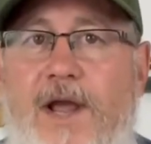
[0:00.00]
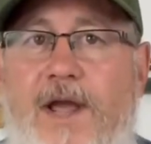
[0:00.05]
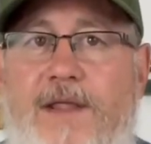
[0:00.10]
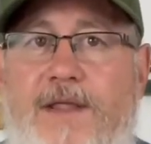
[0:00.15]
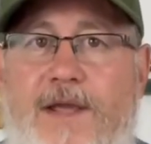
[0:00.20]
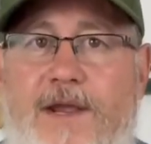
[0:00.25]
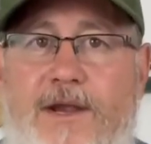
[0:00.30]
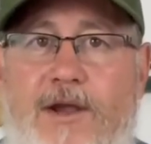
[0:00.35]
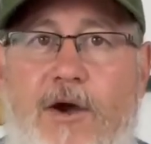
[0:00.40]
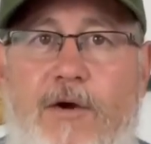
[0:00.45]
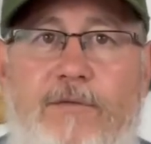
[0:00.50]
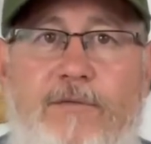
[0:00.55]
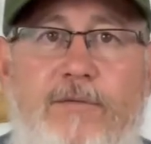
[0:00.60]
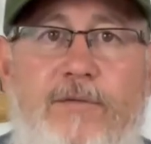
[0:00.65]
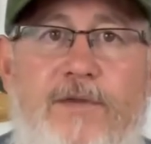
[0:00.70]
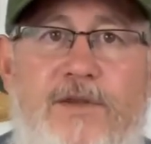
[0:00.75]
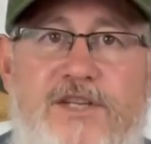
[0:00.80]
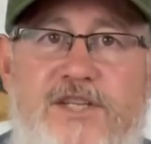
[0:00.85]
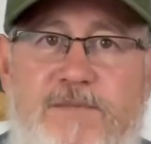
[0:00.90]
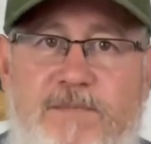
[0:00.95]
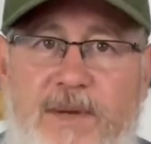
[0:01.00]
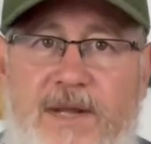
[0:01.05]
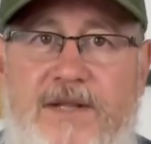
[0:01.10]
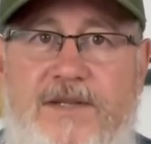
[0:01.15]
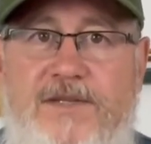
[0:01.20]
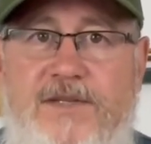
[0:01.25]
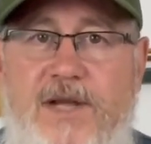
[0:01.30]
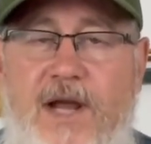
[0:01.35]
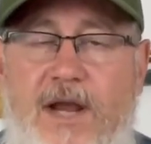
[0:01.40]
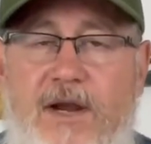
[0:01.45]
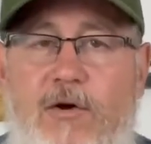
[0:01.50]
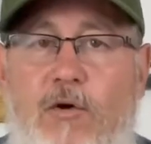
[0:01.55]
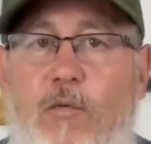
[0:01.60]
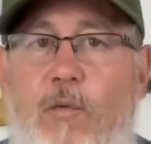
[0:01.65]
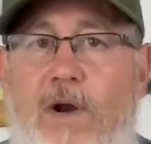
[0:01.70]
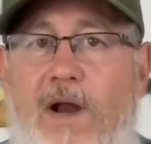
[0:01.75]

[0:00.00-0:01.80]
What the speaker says: and they go through the spin cycle,